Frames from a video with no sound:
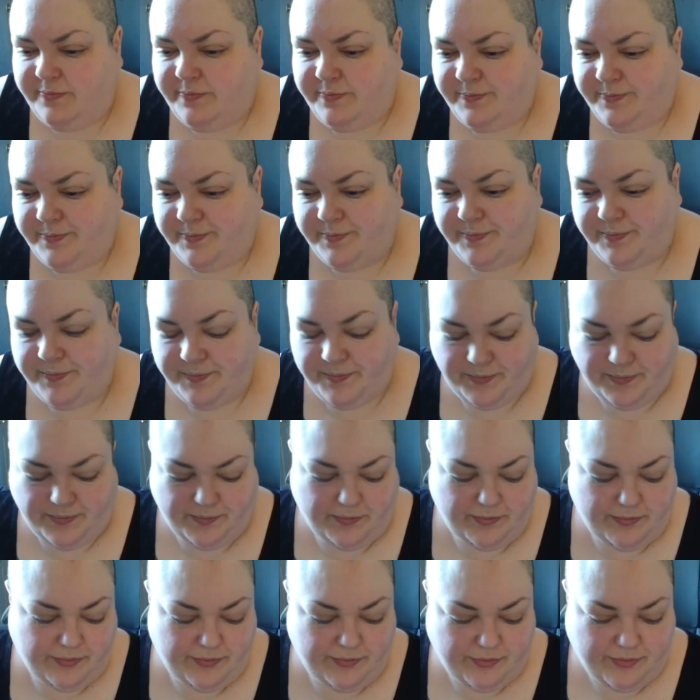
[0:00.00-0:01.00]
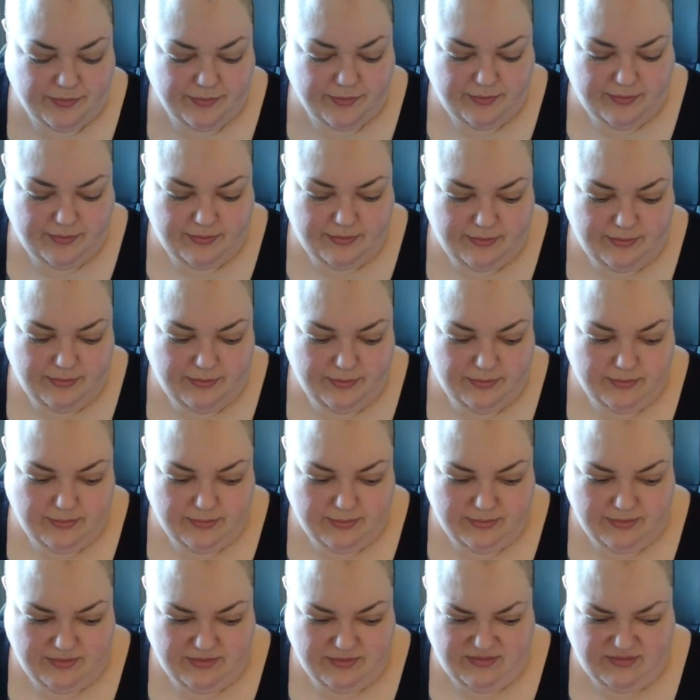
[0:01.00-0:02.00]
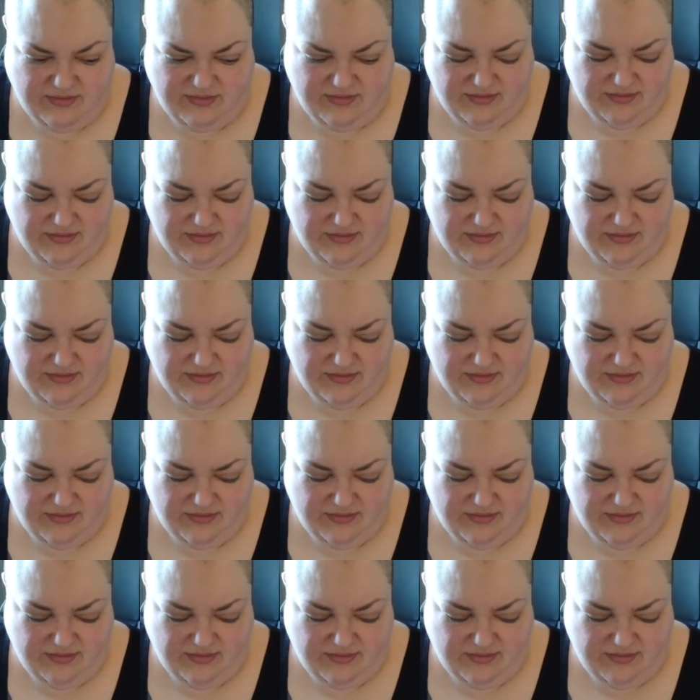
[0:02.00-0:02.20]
No one is speaking in this clip.